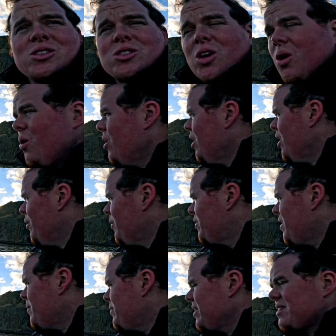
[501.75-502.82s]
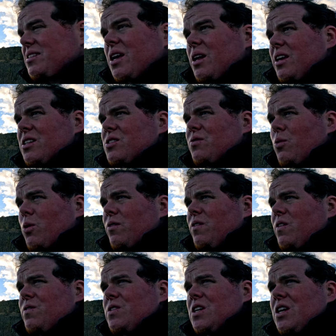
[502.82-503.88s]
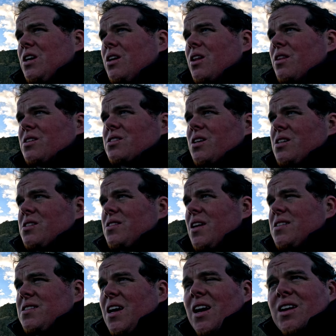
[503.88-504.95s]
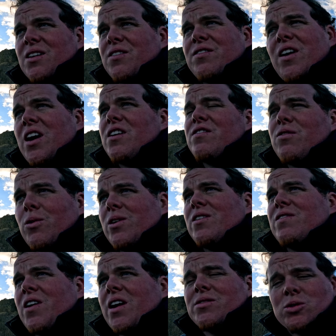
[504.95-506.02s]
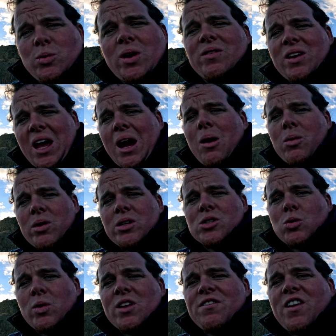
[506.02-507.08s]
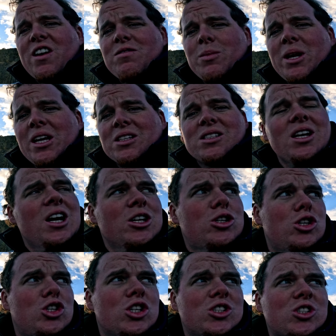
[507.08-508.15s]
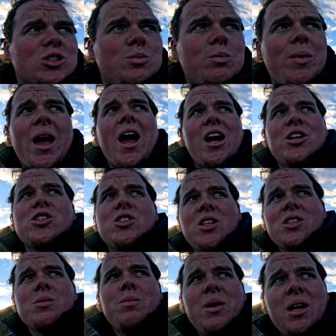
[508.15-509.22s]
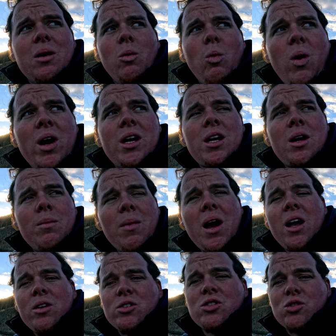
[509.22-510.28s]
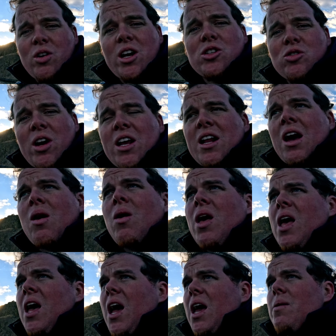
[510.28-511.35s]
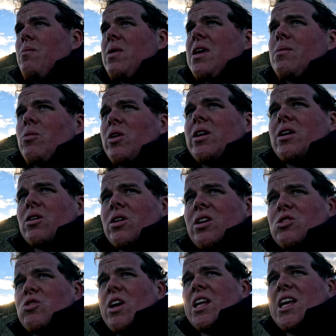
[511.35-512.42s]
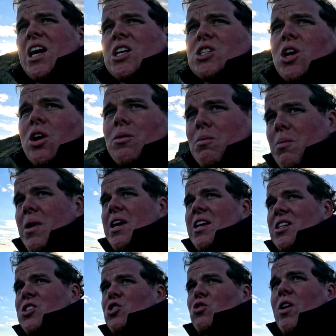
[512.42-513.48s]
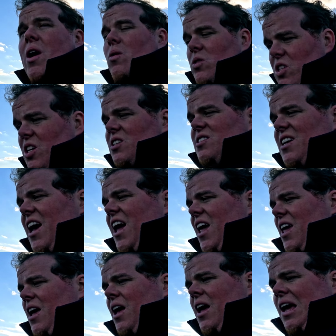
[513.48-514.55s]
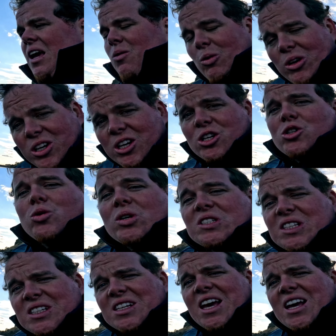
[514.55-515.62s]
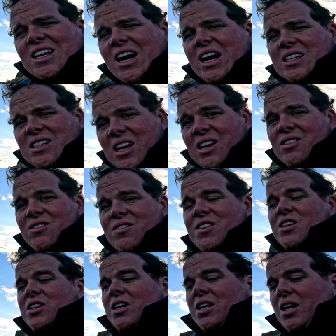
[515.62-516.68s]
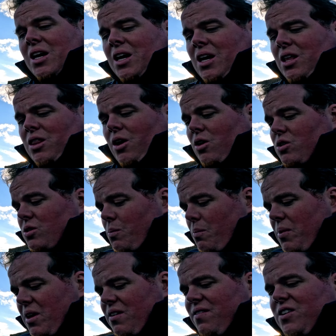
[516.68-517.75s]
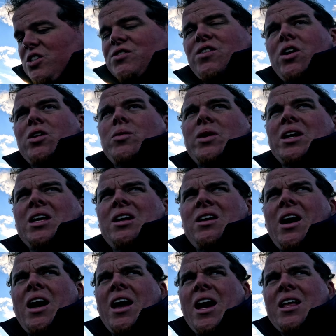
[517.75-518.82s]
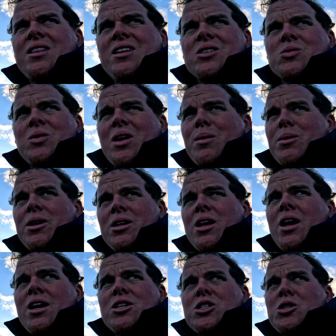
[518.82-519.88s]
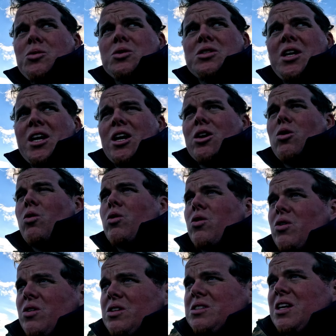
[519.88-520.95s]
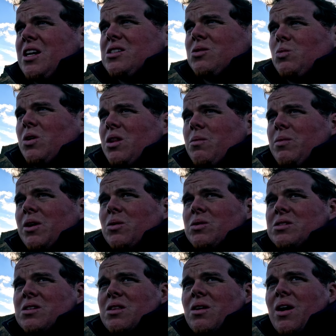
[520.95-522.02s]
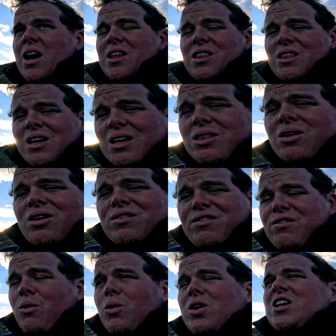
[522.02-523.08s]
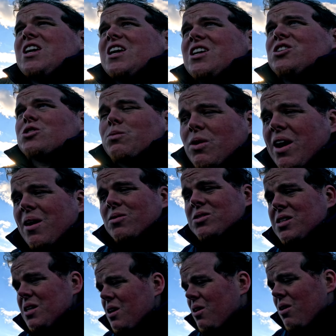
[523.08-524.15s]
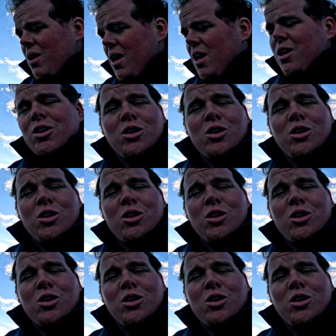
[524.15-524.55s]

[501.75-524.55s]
So with that being said, it's 4.15, the sun sets at 5.45, so we have an hour and 25 minutes to just smash this big one mile stretch right now, and me and Brittany are gonna try to catch our biggest trout today. We're gonna do it today, guys. I can feel it. There are some big fish following in it. I had this one, I mean, she was like a quarter of the size of one of the big ones in there. I think there are 40 inch browns in here.